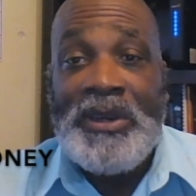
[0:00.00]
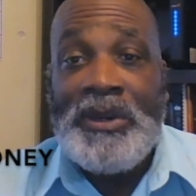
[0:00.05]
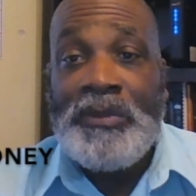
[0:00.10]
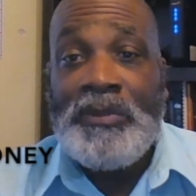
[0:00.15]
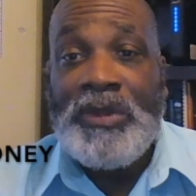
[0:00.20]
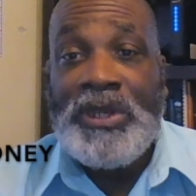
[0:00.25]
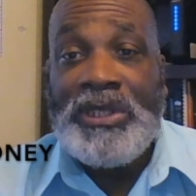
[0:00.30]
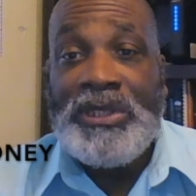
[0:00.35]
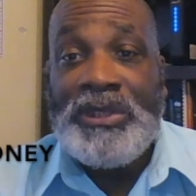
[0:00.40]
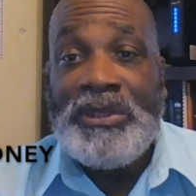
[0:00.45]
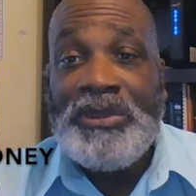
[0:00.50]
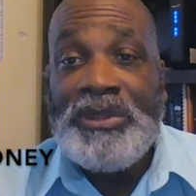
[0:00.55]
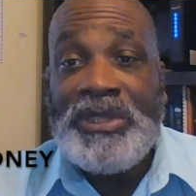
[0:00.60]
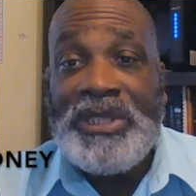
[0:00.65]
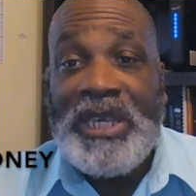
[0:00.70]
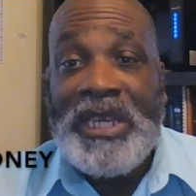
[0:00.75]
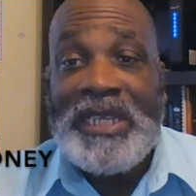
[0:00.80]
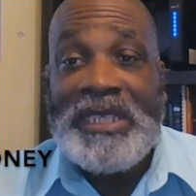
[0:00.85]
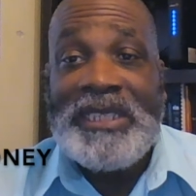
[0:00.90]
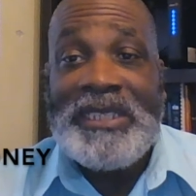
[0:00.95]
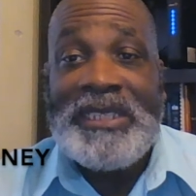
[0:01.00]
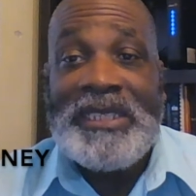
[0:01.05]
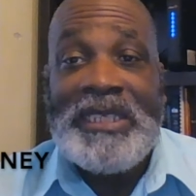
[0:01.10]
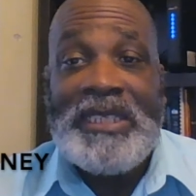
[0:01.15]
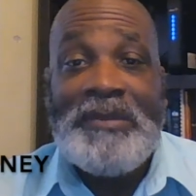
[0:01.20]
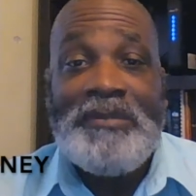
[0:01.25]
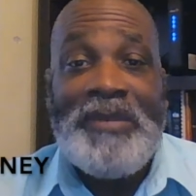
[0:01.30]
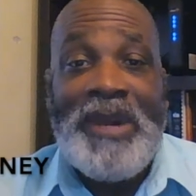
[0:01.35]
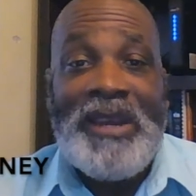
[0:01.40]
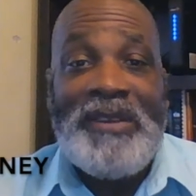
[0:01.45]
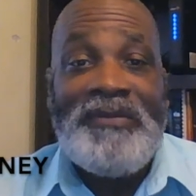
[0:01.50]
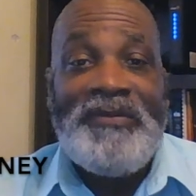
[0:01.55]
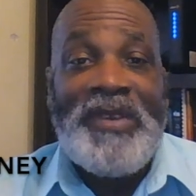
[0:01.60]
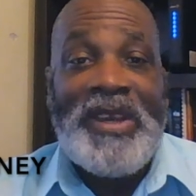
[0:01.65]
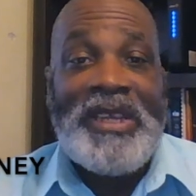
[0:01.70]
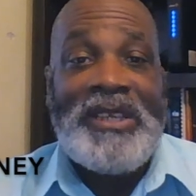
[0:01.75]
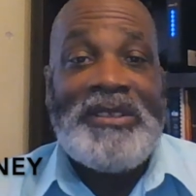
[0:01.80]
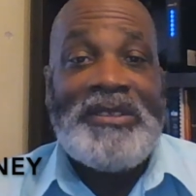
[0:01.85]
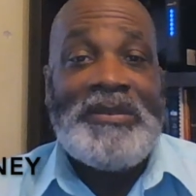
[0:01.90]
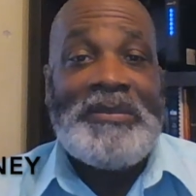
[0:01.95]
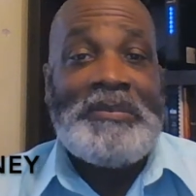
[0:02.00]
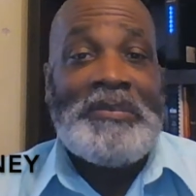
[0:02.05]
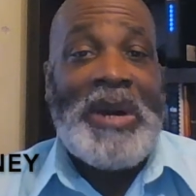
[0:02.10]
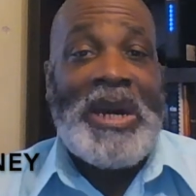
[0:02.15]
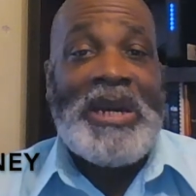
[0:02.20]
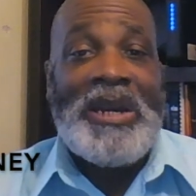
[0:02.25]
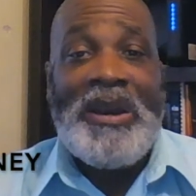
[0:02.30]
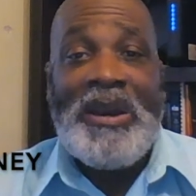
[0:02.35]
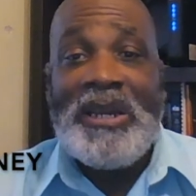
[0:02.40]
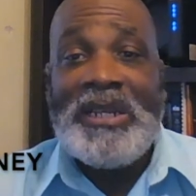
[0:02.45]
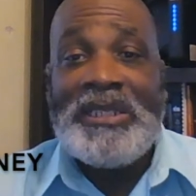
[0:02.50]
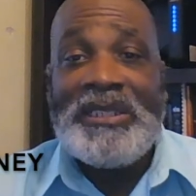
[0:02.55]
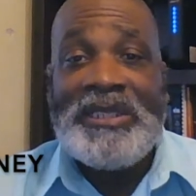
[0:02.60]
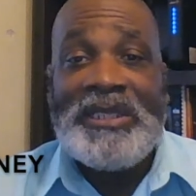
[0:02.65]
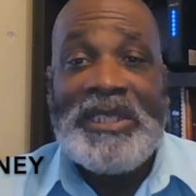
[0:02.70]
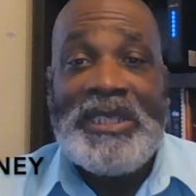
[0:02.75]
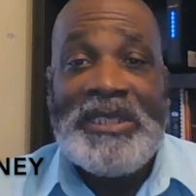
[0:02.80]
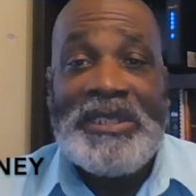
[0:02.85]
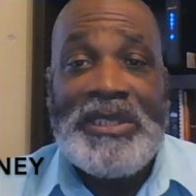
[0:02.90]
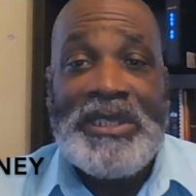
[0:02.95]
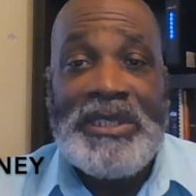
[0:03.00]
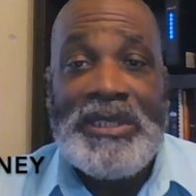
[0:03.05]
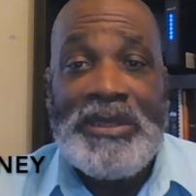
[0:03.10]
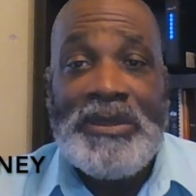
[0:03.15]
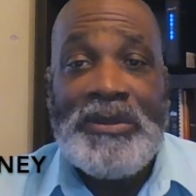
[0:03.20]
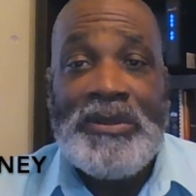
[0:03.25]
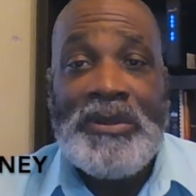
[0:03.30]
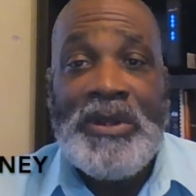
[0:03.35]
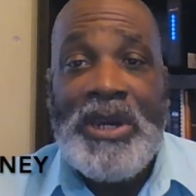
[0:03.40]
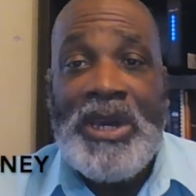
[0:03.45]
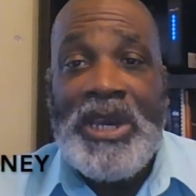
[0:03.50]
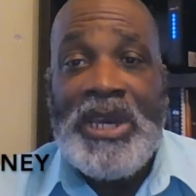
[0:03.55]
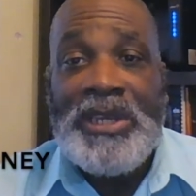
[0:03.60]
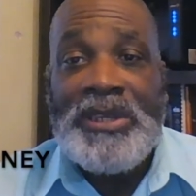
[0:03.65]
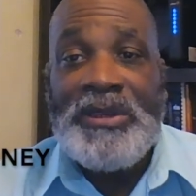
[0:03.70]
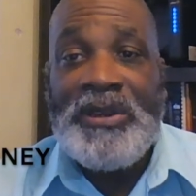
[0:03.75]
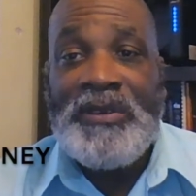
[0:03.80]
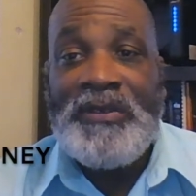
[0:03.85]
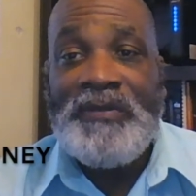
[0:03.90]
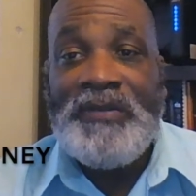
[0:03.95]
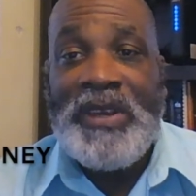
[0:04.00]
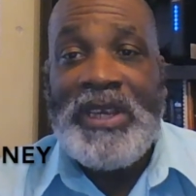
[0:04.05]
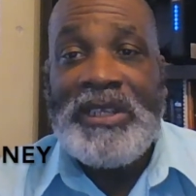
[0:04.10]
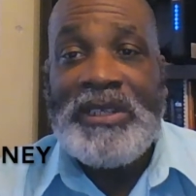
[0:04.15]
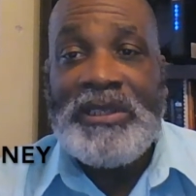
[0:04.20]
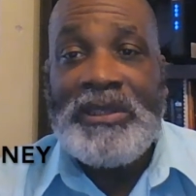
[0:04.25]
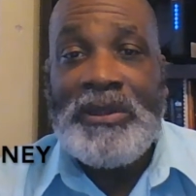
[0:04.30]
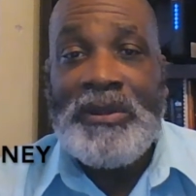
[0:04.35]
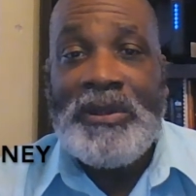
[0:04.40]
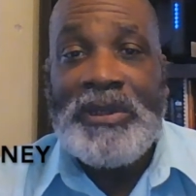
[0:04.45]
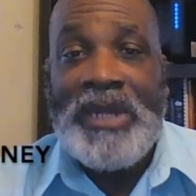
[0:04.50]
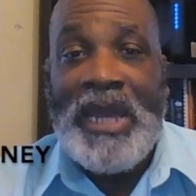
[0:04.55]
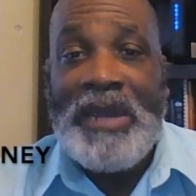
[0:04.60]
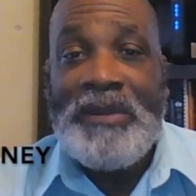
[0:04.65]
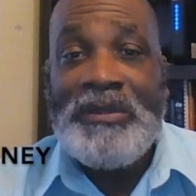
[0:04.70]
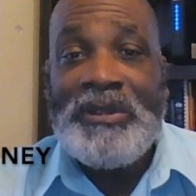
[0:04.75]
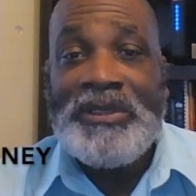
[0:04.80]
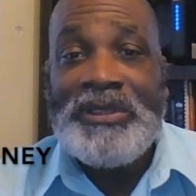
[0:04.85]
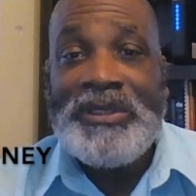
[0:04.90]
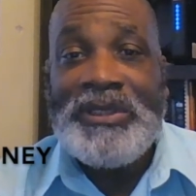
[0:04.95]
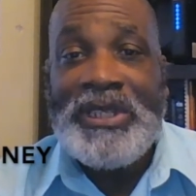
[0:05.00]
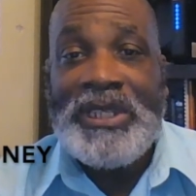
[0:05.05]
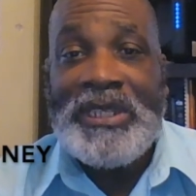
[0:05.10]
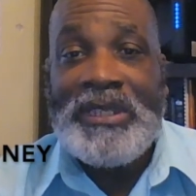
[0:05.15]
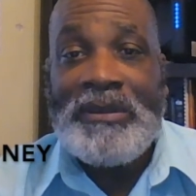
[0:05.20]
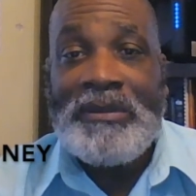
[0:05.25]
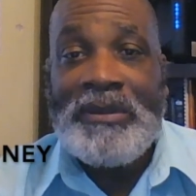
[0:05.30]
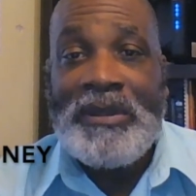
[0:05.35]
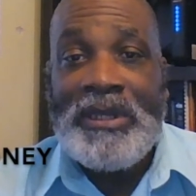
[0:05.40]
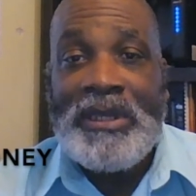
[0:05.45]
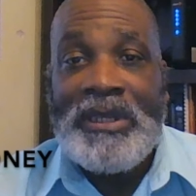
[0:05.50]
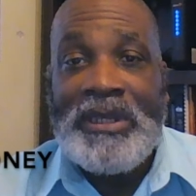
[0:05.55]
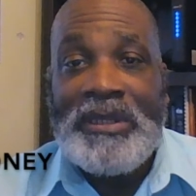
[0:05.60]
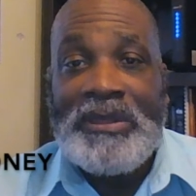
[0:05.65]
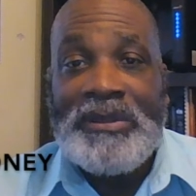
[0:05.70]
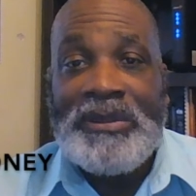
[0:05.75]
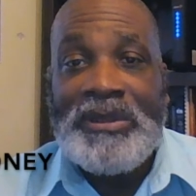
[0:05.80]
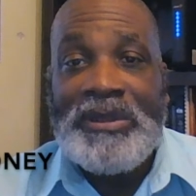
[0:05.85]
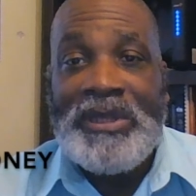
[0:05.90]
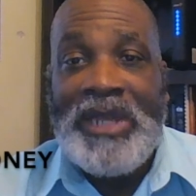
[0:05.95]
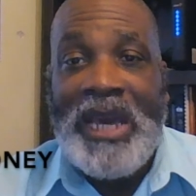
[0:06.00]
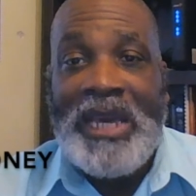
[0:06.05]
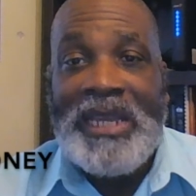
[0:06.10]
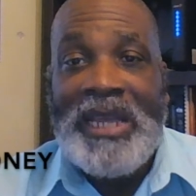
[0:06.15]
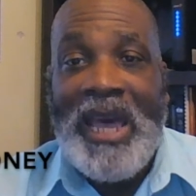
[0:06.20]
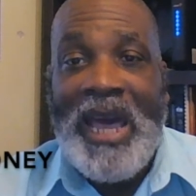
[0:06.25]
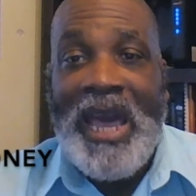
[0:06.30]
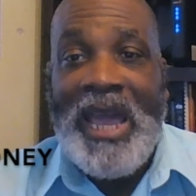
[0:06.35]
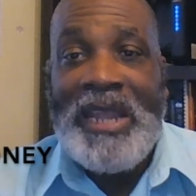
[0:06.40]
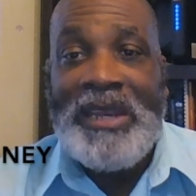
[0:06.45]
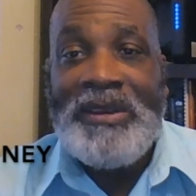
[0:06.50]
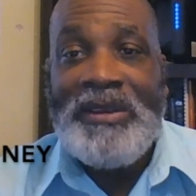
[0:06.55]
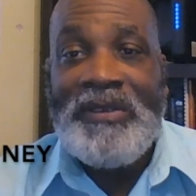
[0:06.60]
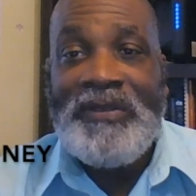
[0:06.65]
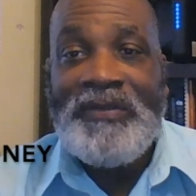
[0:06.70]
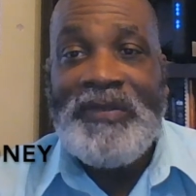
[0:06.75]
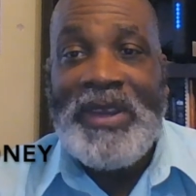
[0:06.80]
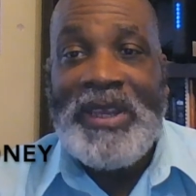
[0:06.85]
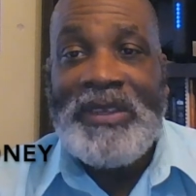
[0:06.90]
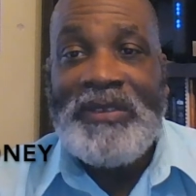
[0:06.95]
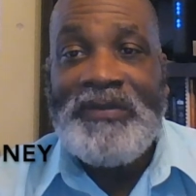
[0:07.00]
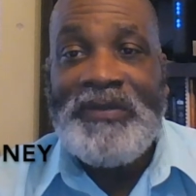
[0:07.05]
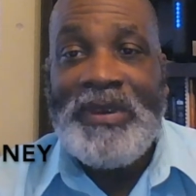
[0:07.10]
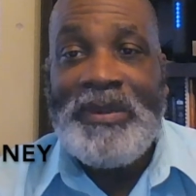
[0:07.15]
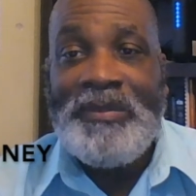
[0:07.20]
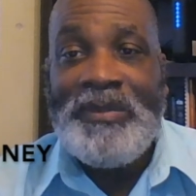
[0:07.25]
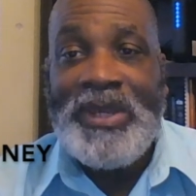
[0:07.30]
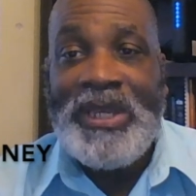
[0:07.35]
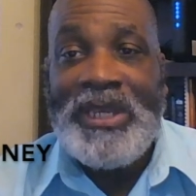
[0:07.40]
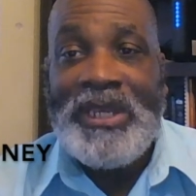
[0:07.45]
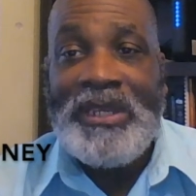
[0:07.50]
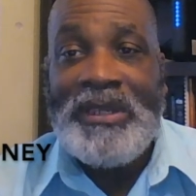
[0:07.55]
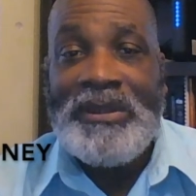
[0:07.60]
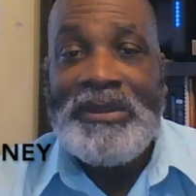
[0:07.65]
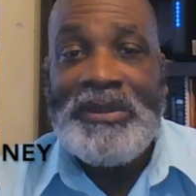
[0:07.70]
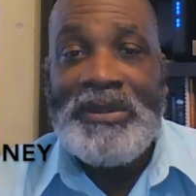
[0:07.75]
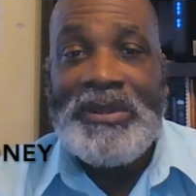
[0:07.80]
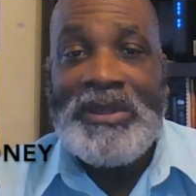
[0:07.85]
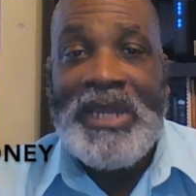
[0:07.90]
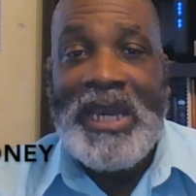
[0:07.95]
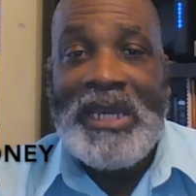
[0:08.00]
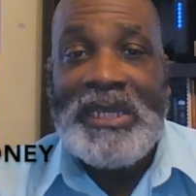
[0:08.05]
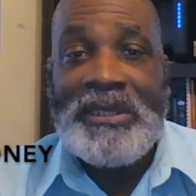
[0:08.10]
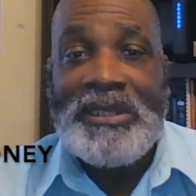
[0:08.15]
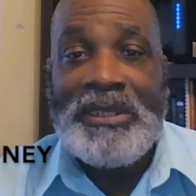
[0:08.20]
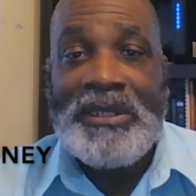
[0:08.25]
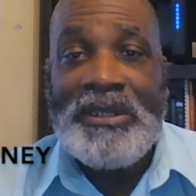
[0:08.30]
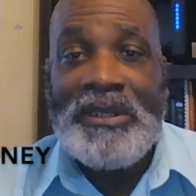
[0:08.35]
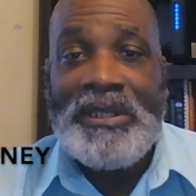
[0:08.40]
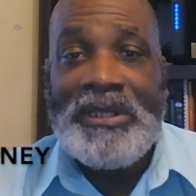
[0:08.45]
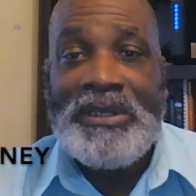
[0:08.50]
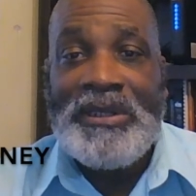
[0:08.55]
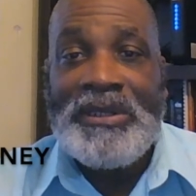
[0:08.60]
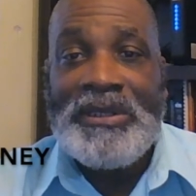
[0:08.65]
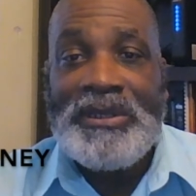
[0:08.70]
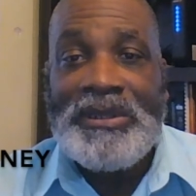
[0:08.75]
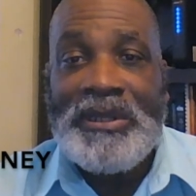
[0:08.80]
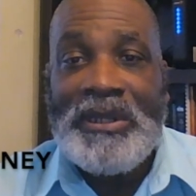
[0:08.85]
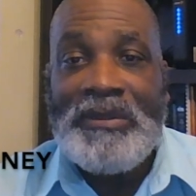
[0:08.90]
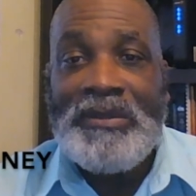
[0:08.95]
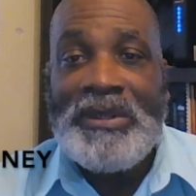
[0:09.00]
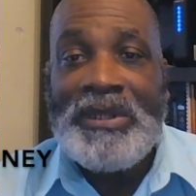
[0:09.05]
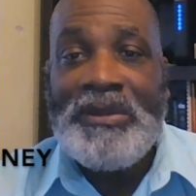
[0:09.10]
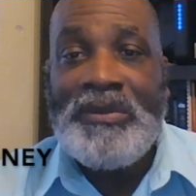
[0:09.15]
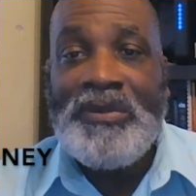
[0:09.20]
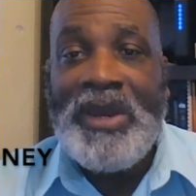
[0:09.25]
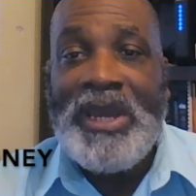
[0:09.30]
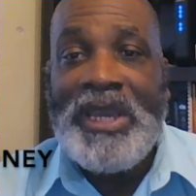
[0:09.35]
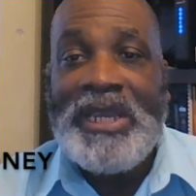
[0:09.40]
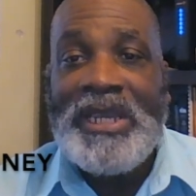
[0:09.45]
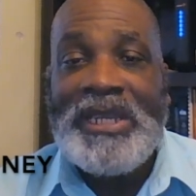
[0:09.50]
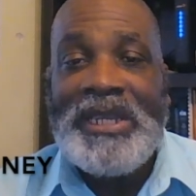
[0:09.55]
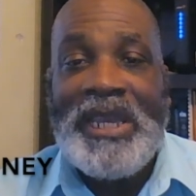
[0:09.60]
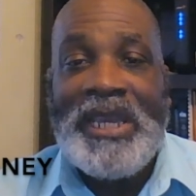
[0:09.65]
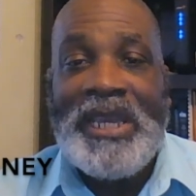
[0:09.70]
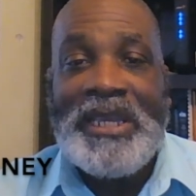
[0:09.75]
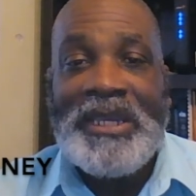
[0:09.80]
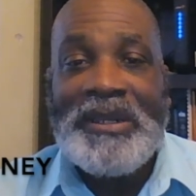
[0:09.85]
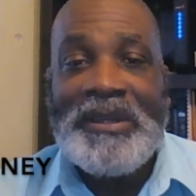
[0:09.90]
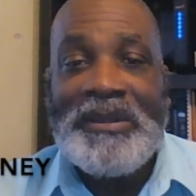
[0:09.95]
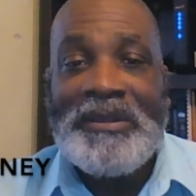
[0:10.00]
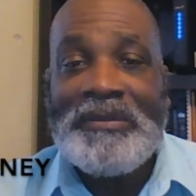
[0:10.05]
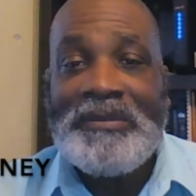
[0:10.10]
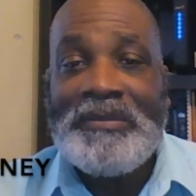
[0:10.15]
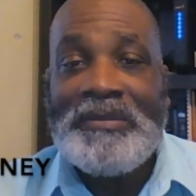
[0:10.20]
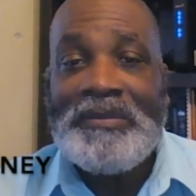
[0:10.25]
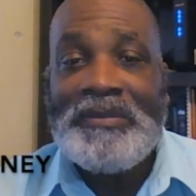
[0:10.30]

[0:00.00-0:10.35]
When you said, seek my face, my heart said to you, your face, Lord, I will seek. Do not hide your face from me. Do not turn your servant away in anger.